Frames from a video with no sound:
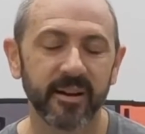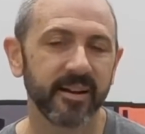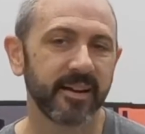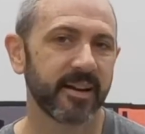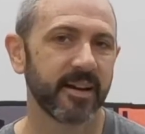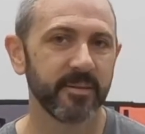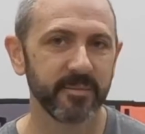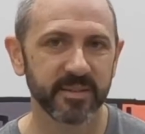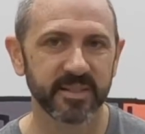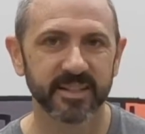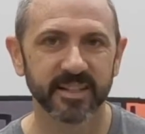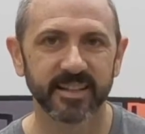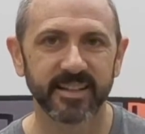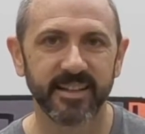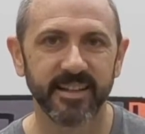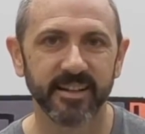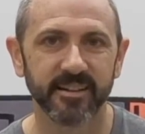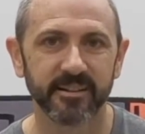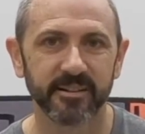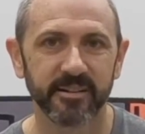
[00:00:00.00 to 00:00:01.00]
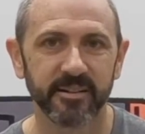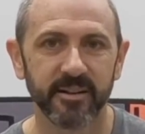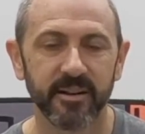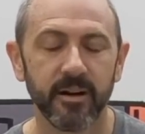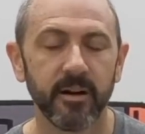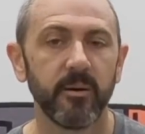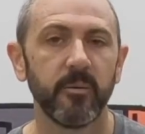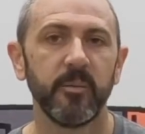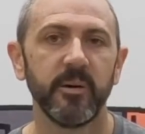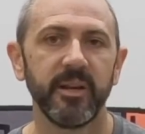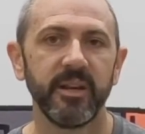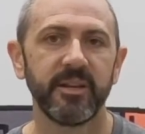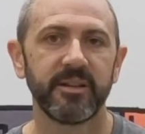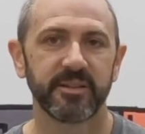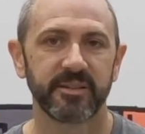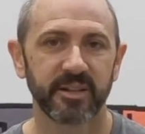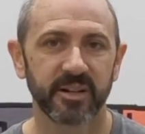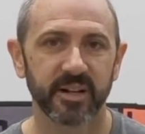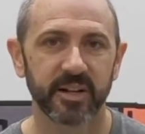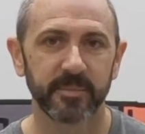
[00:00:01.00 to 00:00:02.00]
comes to gear, we need to
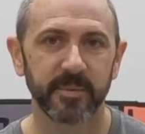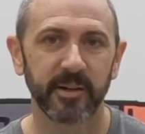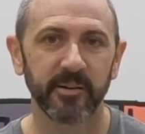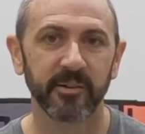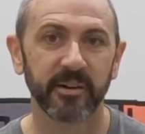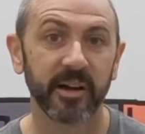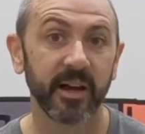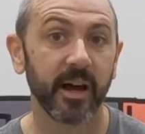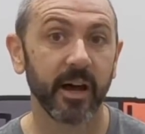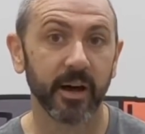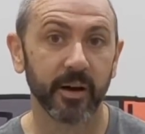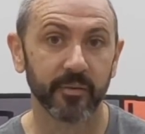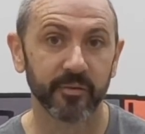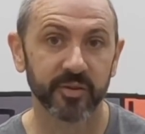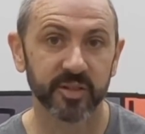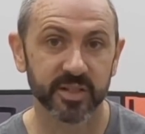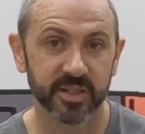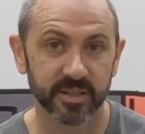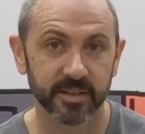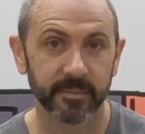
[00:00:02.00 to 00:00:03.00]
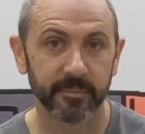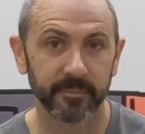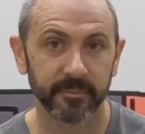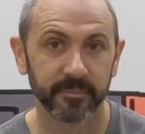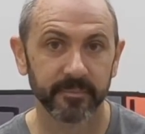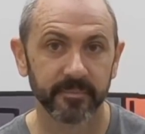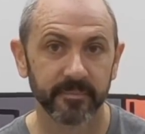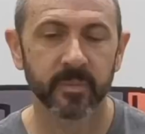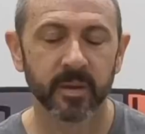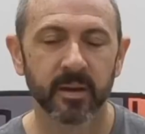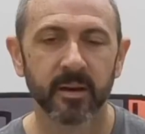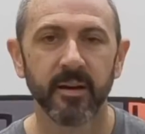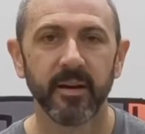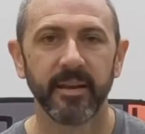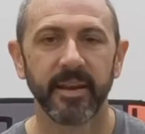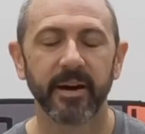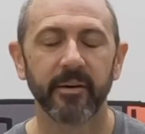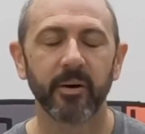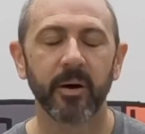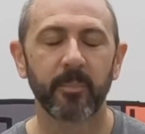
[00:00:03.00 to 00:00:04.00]
talk about cuffs.
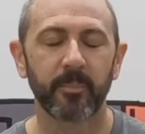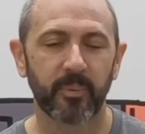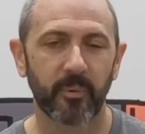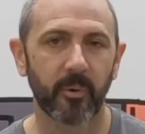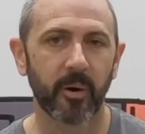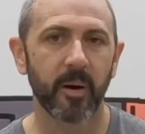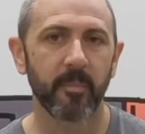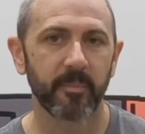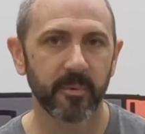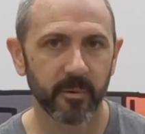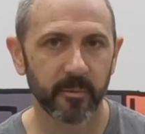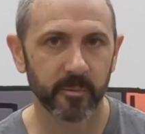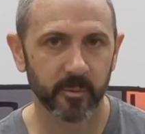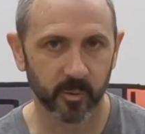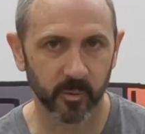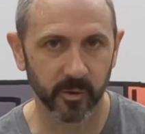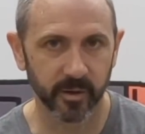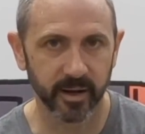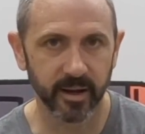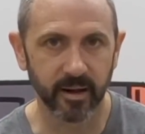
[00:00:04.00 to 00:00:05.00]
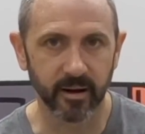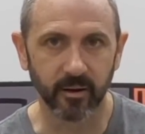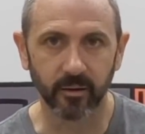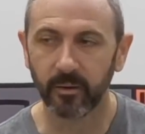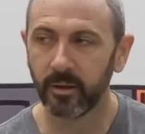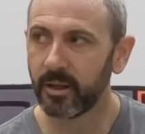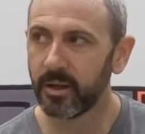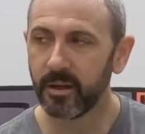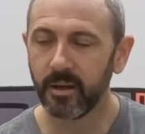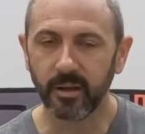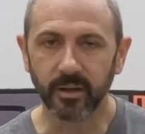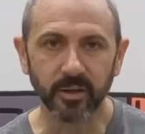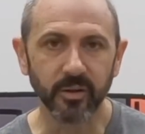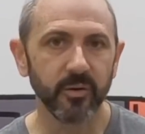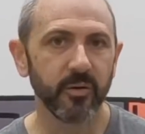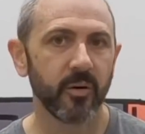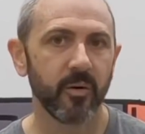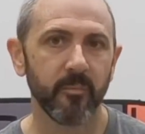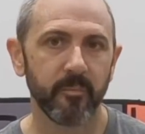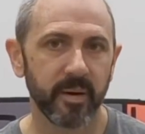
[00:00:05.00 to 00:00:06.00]
Now, a proper Royale, you
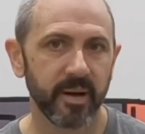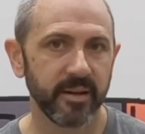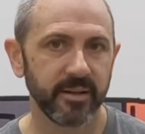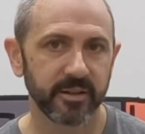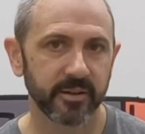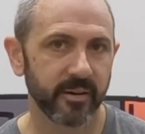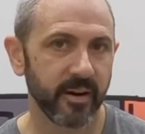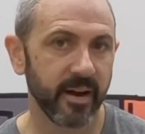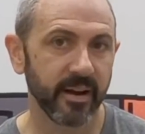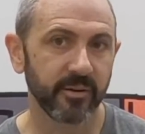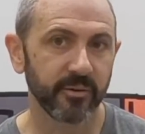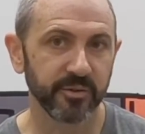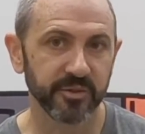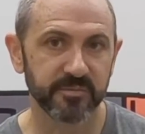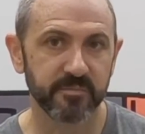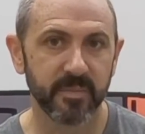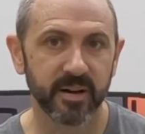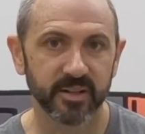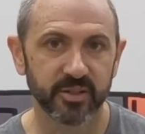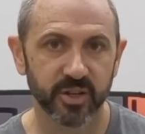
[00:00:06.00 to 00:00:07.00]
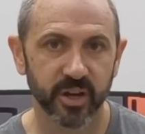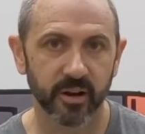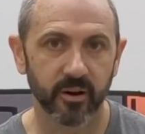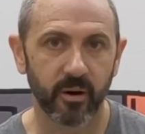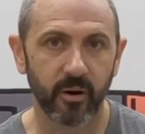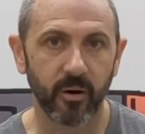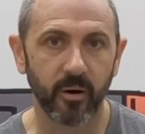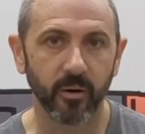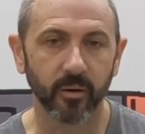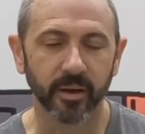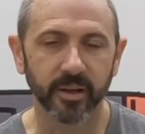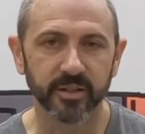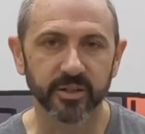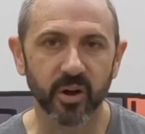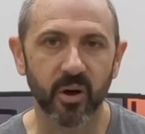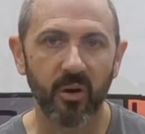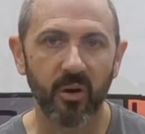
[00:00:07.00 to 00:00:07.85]
don't bend your ankles much at all. It's